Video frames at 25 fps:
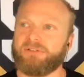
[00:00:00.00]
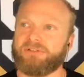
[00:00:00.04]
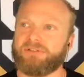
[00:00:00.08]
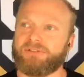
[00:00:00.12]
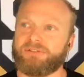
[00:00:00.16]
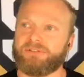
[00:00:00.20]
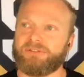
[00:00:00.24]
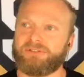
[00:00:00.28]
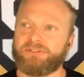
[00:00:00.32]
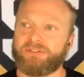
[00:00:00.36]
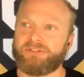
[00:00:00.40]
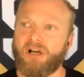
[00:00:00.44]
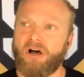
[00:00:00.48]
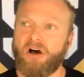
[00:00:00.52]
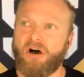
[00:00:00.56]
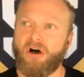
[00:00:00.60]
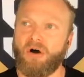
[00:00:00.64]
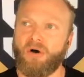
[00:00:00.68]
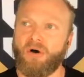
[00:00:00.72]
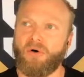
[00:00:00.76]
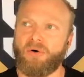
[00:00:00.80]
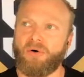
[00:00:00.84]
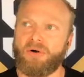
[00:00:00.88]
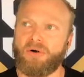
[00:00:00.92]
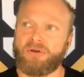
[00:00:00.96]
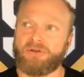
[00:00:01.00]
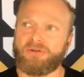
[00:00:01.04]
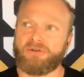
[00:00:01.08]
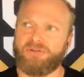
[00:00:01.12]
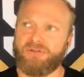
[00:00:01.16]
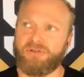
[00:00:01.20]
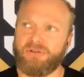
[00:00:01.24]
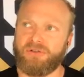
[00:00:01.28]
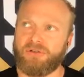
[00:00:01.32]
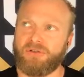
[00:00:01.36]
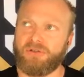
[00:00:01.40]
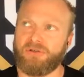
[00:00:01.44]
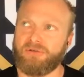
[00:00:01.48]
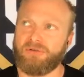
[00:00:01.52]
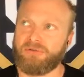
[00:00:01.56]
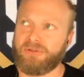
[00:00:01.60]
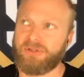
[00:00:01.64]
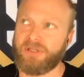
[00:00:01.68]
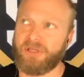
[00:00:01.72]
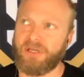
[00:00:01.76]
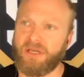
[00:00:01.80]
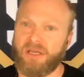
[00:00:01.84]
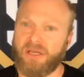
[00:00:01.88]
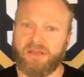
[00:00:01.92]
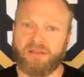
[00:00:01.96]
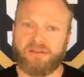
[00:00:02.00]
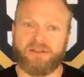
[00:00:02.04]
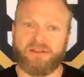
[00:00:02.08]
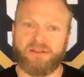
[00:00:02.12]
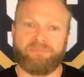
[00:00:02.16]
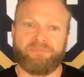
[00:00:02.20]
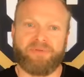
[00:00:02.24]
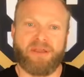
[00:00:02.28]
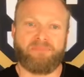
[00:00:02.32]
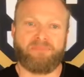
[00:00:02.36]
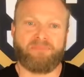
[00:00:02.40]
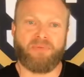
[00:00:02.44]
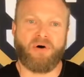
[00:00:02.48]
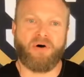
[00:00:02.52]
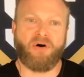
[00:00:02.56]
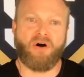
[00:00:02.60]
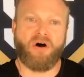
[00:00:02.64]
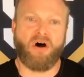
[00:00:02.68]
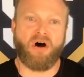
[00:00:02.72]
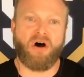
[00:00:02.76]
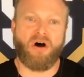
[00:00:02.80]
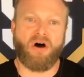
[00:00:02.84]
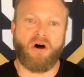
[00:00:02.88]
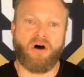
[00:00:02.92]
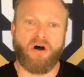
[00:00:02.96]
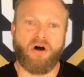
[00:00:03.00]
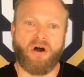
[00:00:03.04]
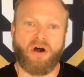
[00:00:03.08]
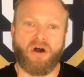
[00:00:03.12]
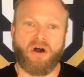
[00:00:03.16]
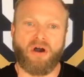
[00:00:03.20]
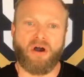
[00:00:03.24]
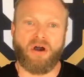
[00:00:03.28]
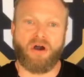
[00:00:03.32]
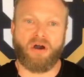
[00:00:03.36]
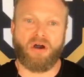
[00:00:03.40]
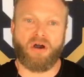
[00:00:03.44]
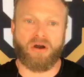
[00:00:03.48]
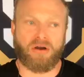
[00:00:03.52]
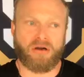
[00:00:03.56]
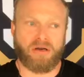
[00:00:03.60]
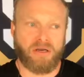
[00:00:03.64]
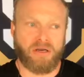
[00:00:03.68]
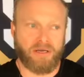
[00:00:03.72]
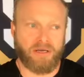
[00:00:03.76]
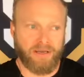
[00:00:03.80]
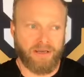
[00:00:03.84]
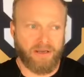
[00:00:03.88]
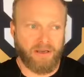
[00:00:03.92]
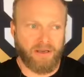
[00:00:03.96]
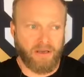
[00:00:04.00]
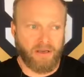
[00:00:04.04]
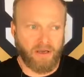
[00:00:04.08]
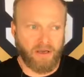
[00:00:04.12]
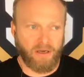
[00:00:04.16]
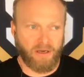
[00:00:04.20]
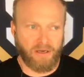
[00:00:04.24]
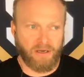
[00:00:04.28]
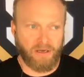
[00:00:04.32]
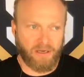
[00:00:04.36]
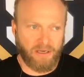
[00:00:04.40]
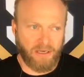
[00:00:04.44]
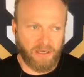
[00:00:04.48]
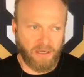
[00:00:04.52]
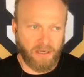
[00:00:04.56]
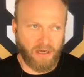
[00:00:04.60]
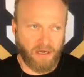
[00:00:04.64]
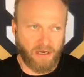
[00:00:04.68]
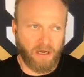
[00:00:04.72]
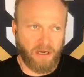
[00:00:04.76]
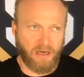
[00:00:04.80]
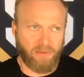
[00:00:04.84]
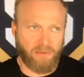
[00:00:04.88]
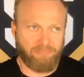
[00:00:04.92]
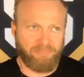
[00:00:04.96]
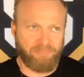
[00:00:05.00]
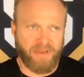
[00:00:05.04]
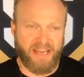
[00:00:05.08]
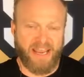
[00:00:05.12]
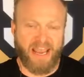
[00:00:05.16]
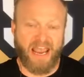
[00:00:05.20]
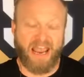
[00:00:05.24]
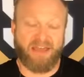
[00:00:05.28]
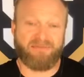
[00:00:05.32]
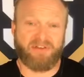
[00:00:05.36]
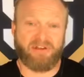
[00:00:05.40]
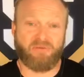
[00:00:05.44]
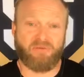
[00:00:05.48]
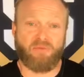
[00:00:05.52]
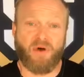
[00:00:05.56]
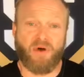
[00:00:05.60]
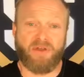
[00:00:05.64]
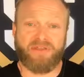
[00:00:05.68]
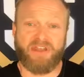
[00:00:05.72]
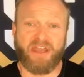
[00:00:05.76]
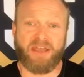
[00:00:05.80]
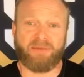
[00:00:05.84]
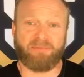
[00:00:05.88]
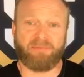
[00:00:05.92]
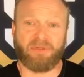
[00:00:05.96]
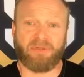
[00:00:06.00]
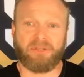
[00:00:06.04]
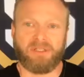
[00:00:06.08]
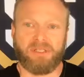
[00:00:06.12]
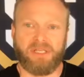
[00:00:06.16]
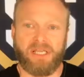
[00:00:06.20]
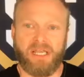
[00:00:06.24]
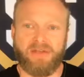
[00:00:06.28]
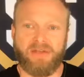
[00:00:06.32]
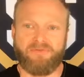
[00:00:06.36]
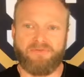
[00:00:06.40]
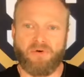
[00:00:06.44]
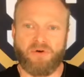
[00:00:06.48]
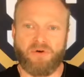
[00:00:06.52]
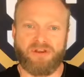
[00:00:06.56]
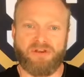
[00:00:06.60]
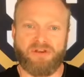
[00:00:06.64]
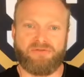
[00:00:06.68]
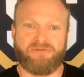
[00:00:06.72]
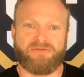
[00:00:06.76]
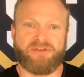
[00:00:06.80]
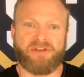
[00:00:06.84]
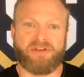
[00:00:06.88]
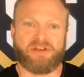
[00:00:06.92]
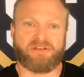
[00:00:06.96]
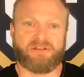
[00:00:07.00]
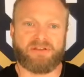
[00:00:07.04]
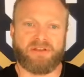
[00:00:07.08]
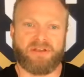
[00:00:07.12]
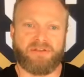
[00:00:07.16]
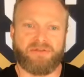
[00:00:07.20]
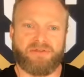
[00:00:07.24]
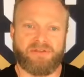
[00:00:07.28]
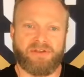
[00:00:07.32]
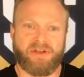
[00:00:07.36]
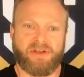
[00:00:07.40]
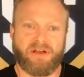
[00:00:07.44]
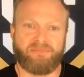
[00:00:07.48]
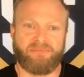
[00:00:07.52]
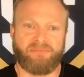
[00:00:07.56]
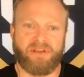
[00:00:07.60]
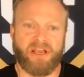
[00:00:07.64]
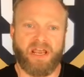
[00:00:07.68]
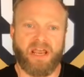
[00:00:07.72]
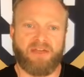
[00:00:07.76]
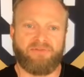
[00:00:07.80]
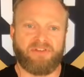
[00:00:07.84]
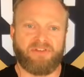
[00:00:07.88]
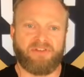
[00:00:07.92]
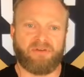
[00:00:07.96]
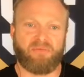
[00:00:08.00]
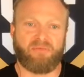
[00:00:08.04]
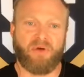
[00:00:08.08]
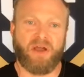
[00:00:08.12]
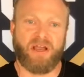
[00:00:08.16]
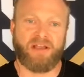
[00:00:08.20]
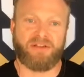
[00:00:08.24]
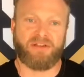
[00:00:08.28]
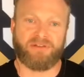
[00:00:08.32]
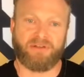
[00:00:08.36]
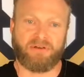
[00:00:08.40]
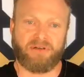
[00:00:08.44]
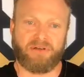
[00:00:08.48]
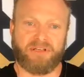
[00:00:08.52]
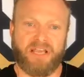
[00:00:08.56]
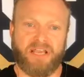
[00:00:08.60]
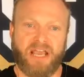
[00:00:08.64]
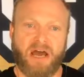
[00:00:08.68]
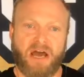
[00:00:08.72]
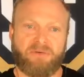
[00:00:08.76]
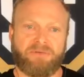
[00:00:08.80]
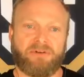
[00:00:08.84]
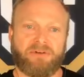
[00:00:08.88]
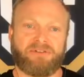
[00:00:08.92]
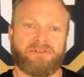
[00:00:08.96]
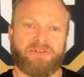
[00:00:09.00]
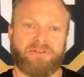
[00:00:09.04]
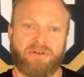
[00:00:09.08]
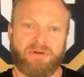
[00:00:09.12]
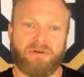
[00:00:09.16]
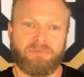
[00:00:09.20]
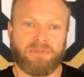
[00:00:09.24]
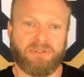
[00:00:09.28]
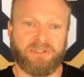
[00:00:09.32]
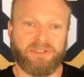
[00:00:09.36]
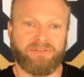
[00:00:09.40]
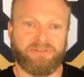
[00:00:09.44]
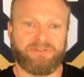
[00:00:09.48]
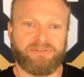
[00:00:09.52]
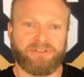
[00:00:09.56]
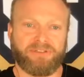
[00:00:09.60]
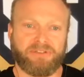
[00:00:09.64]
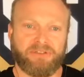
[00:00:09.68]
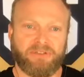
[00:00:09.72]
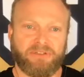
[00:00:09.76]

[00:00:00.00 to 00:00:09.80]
So do you think that people are behaving what they believe, or do you think that they're behaving in ways that are counter to their beliefs?